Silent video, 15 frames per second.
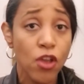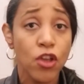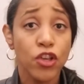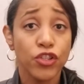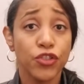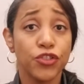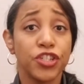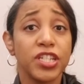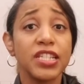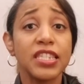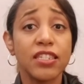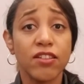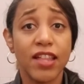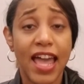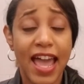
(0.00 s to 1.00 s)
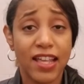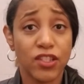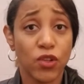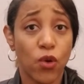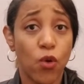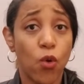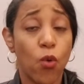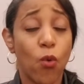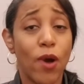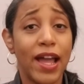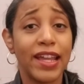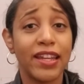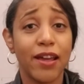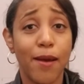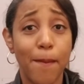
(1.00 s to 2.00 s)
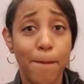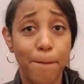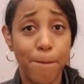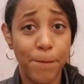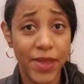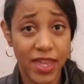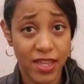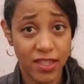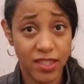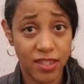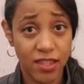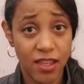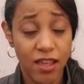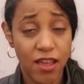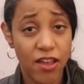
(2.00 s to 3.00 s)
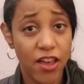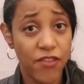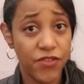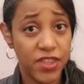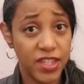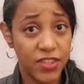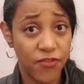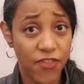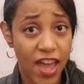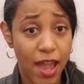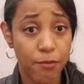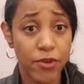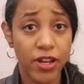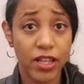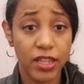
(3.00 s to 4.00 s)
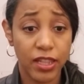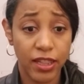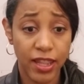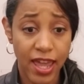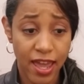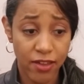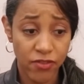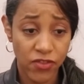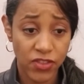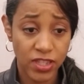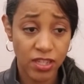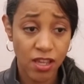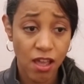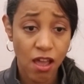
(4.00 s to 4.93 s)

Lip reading: So she still has quite a bit of this fabric left,